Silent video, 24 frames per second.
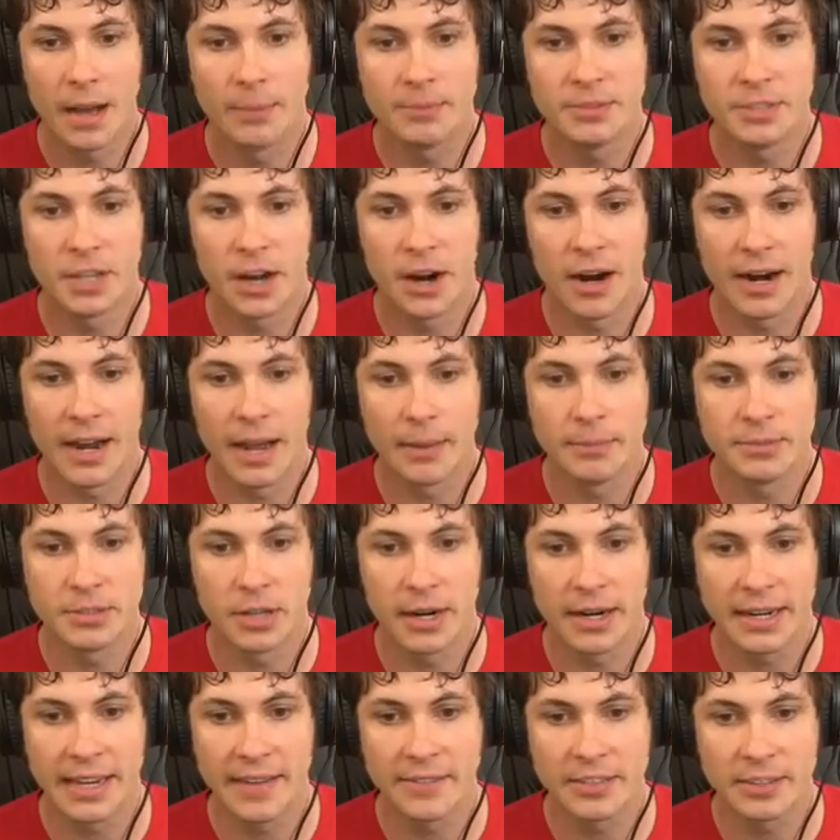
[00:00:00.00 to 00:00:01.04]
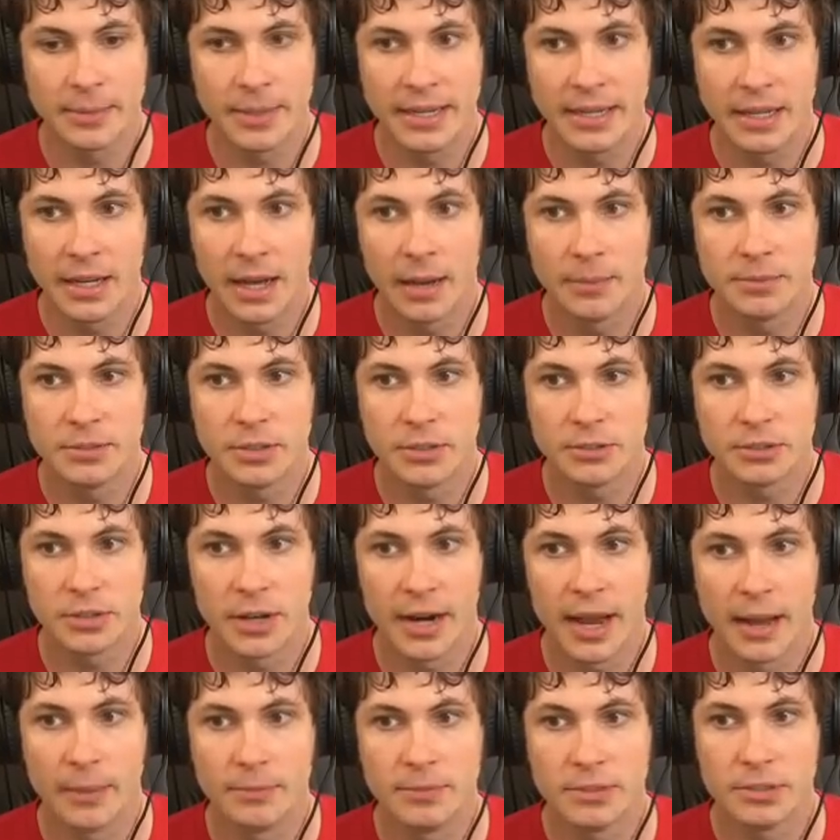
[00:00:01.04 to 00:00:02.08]
I'm sorry, I'm sorry, give it to me. I'm so
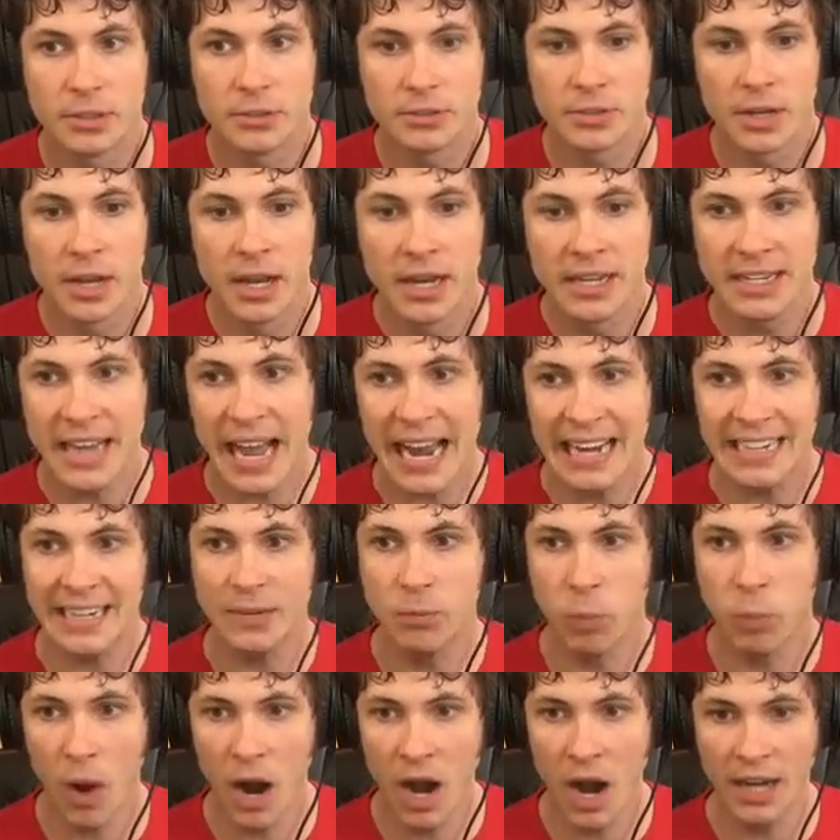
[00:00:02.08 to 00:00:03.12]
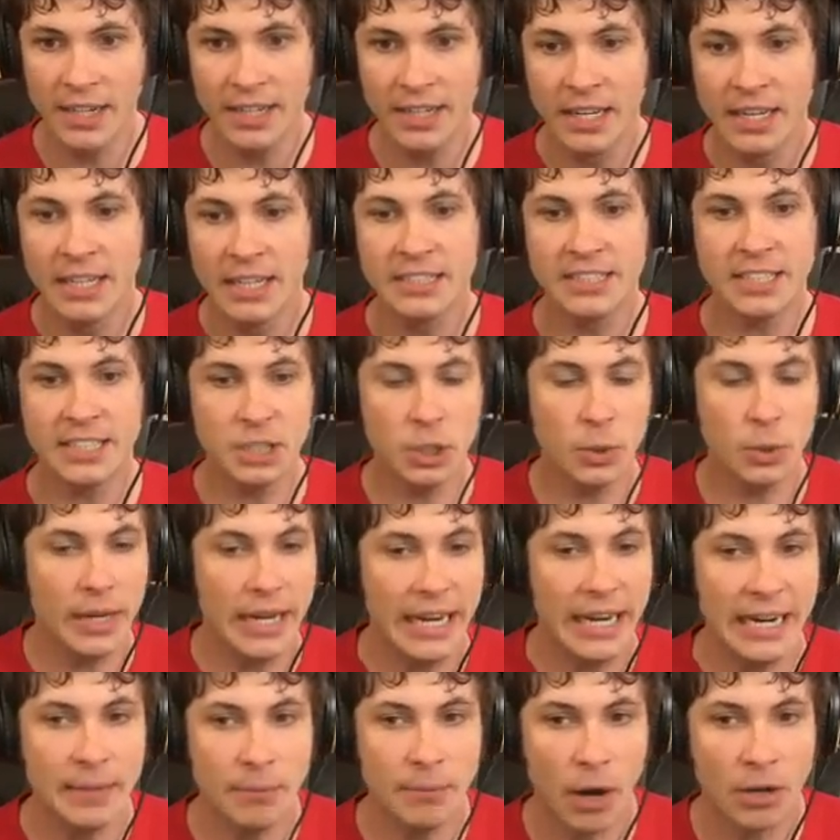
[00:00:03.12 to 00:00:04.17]
sorry, I'm so sorry. 91? Did you
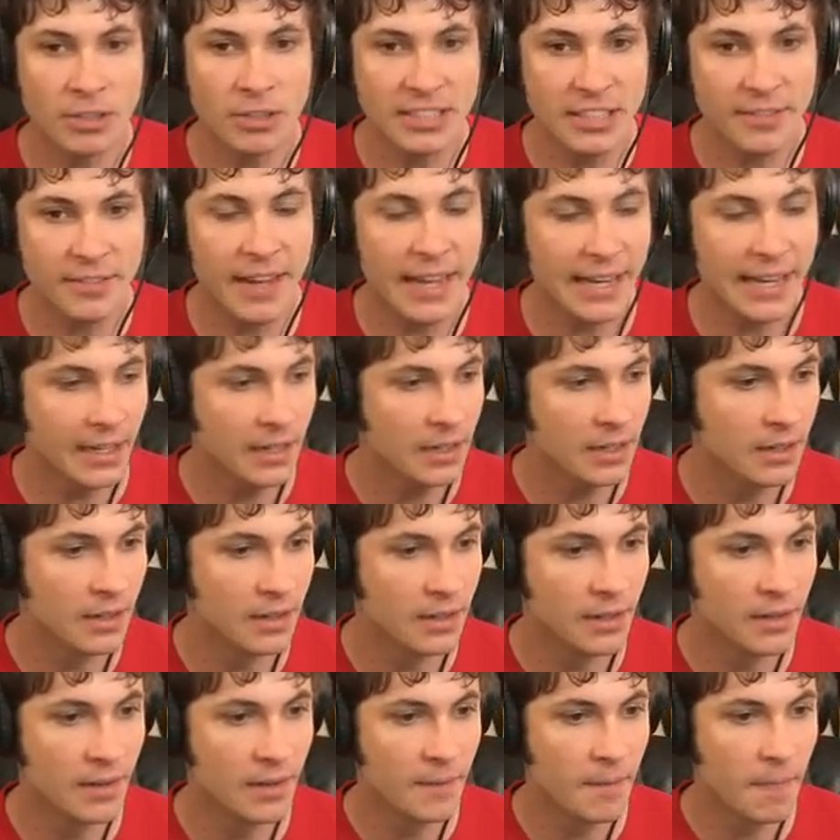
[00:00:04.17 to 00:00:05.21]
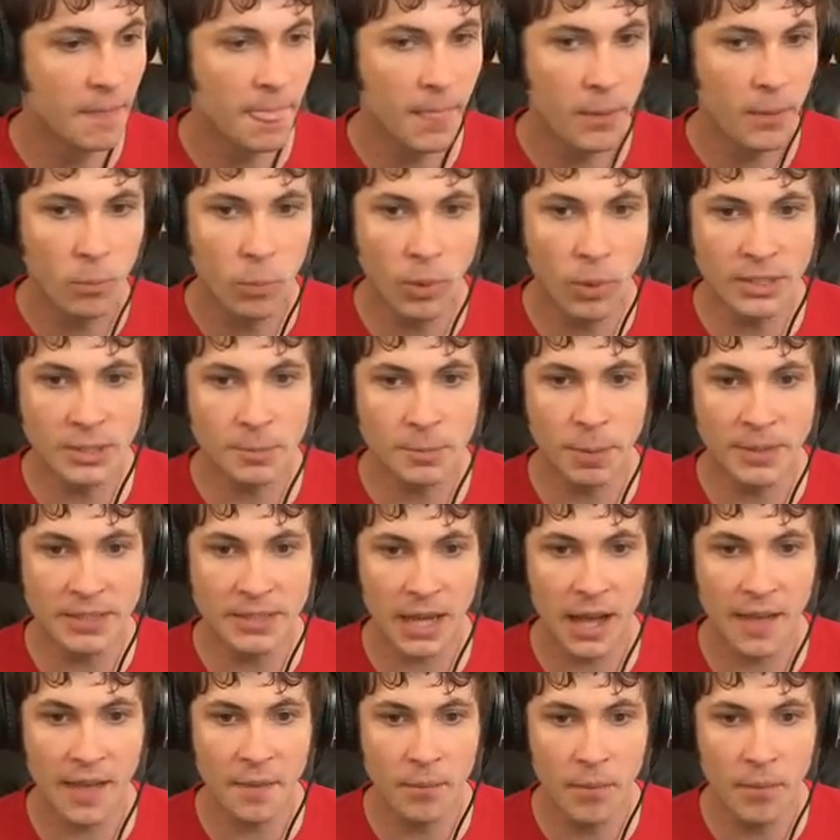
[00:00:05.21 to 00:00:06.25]
eat most of it? Where'd you put
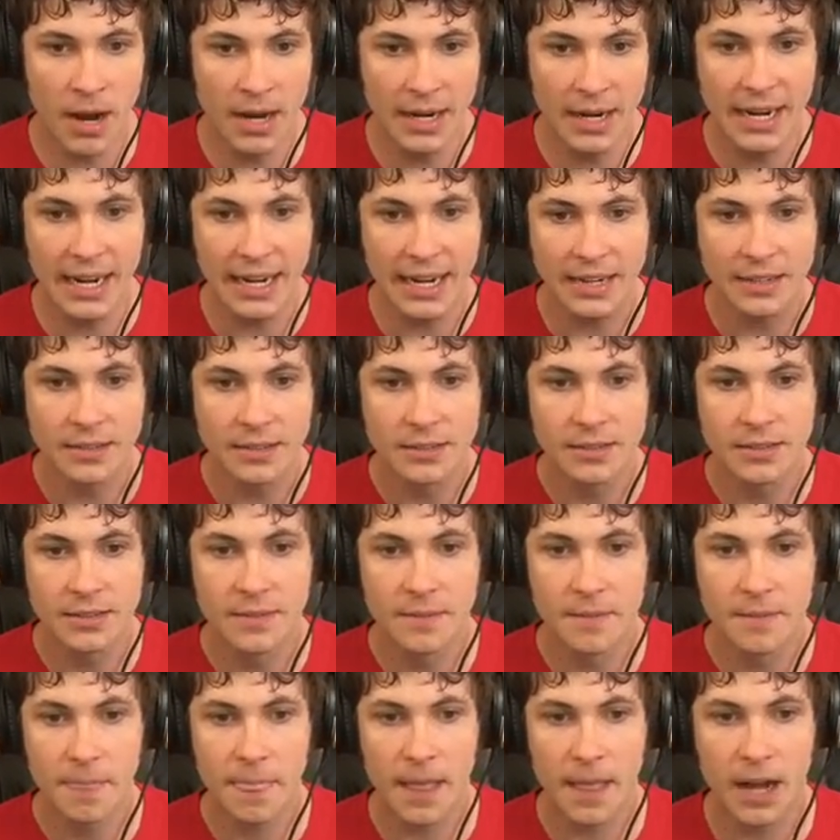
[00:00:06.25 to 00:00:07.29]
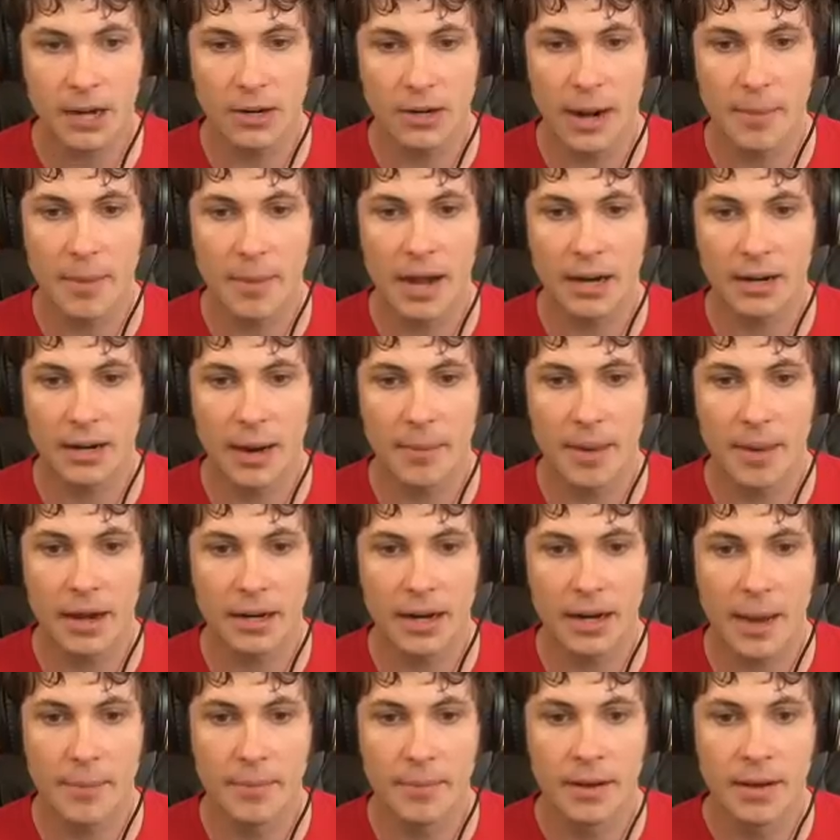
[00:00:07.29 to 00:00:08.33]
the other money? Oh crap, oh crap, oh
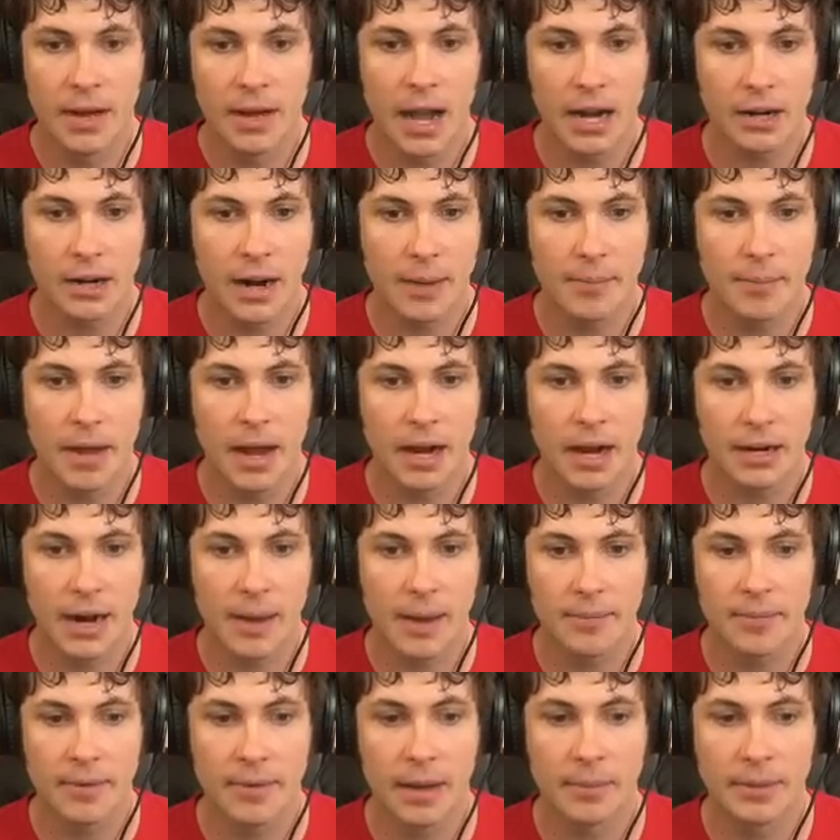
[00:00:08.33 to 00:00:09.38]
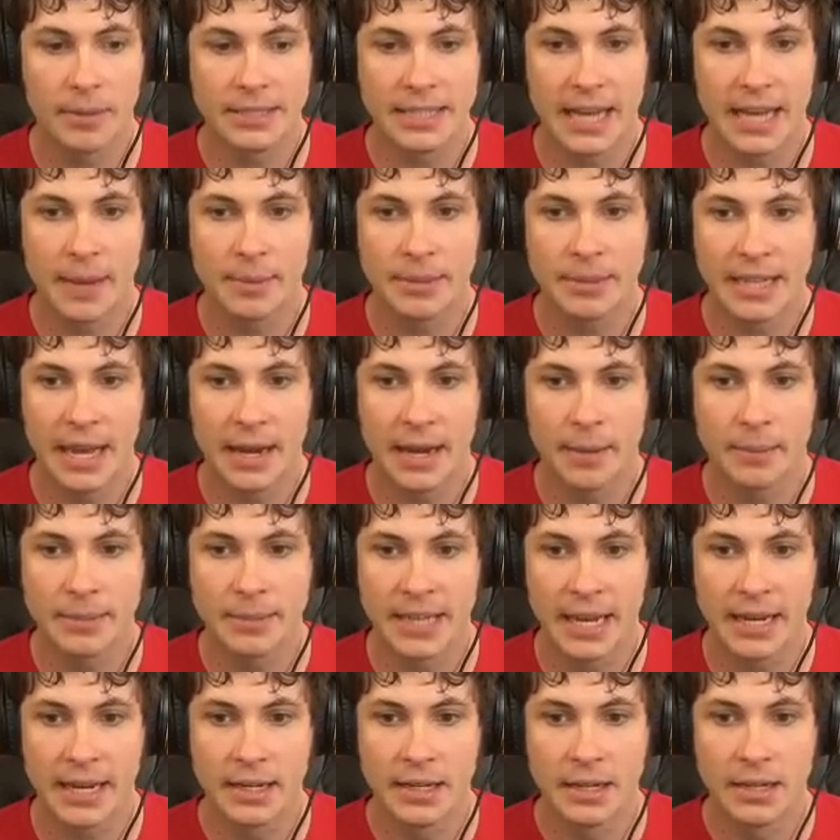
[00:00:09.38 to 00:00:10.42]
crap, oh crap, oh crap. I'm gonna die, I'm gonna die, I'm
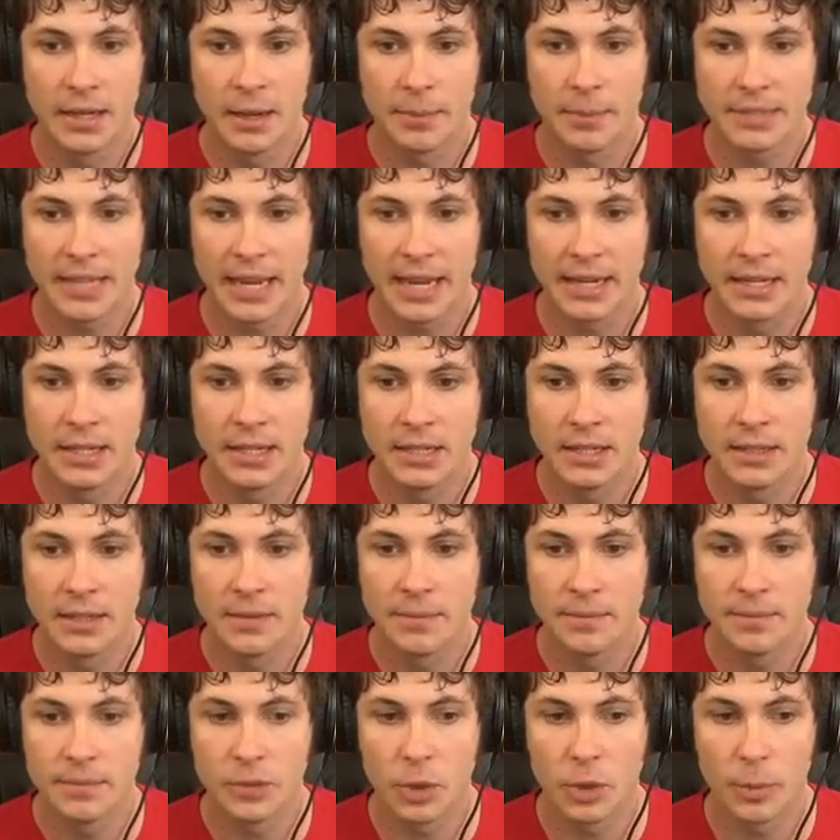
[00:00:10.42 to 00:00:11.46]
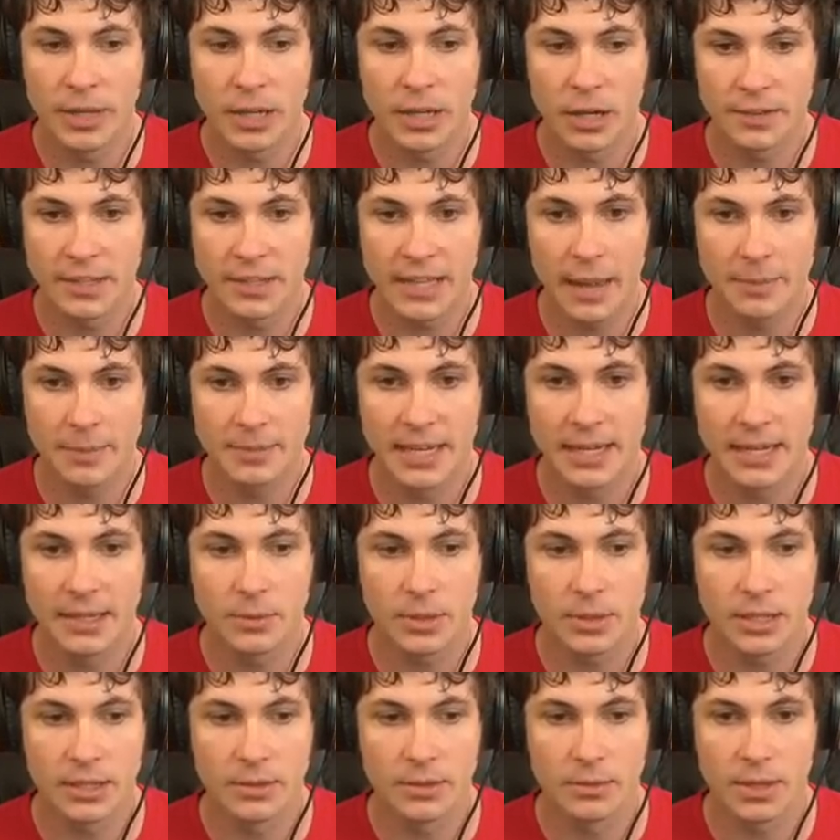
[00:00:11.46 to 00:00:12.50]
gonna die. Okay. Nobody called the cops yet.
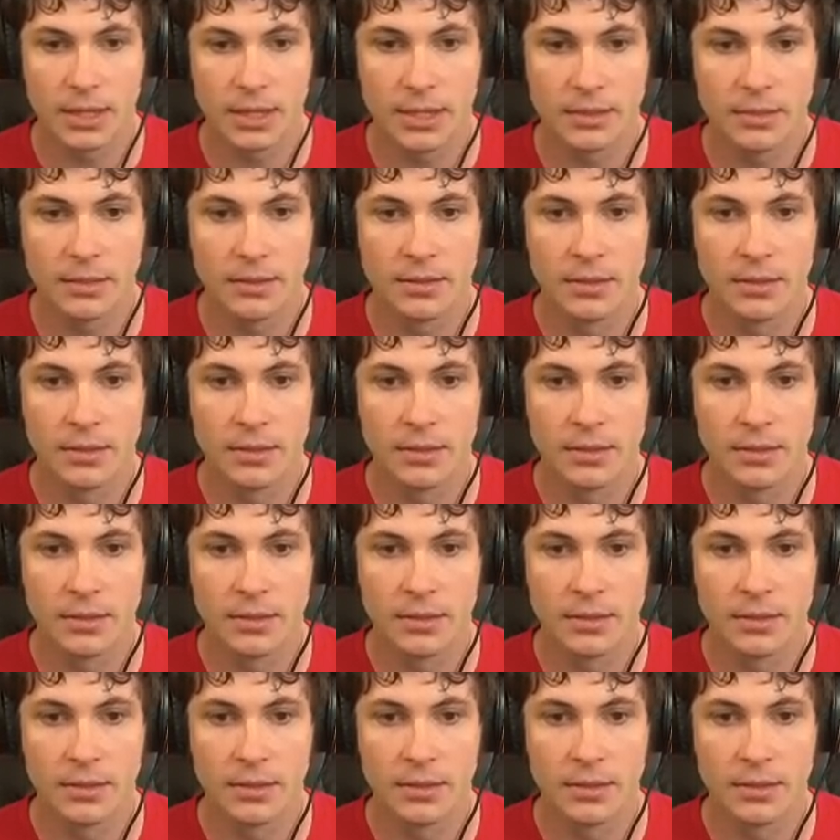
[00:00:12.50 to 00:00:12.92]
We're good. We're good.